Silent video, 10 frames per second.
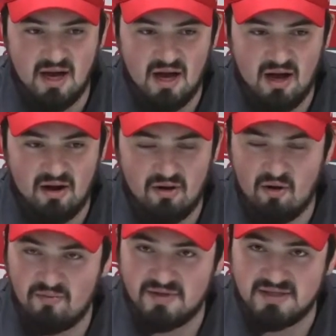Our
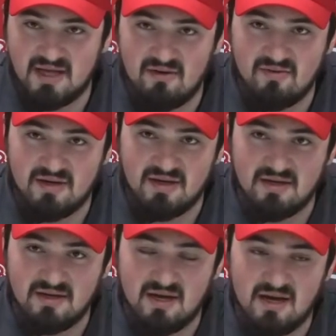hope is that we
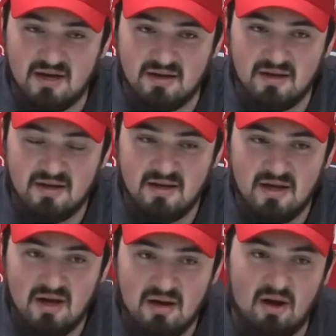can
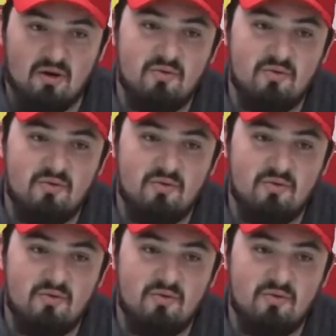our